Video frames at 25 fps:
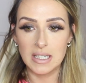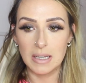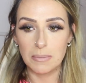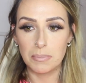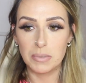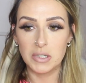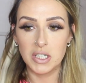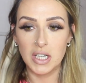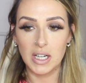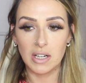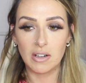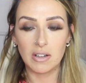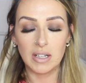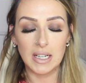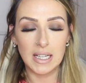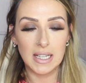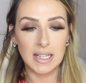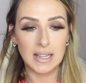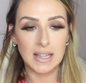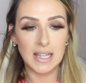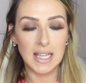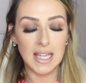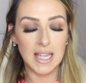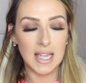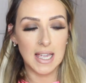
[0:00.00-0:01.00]
like particularly
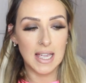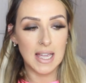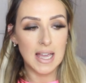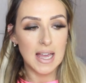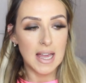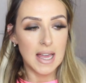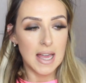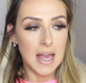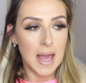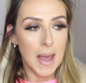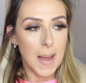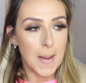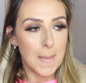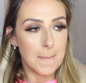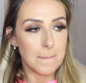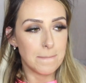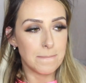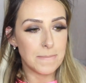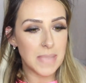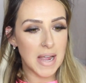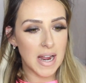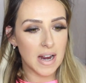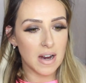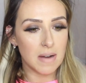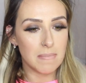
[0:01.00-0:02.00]
the
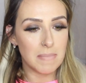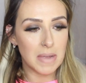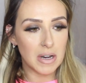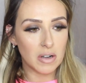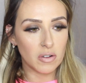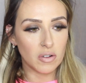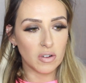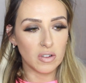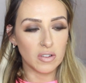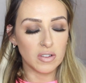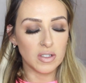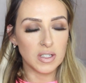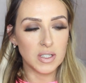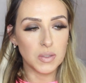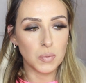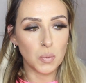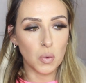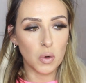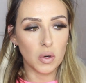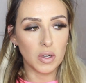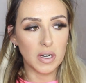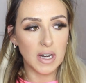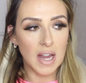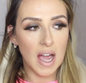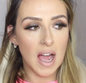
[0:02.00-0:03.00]
Bare Minerals
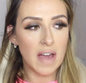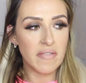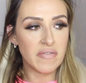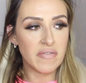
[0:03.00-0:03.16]
one